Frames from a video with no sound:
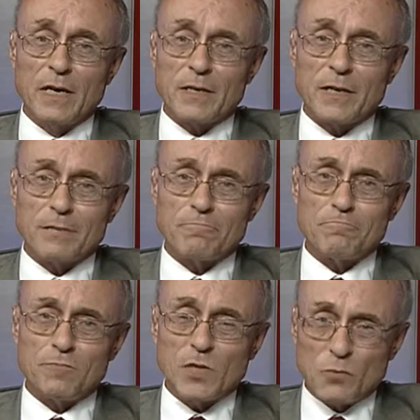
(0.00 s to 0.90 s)

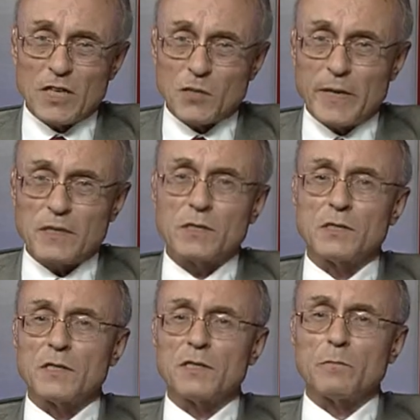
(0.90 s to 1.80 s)
then you would expect to
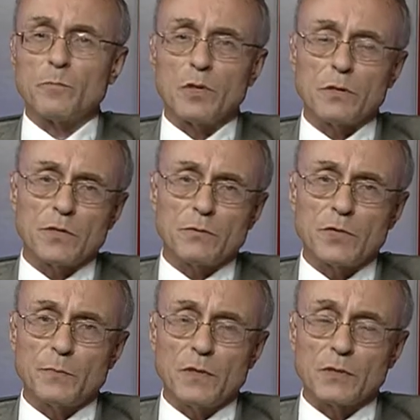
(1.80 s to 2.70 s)
see some policy
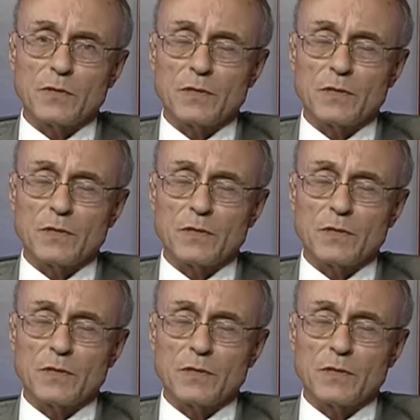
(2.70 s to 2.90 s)
response.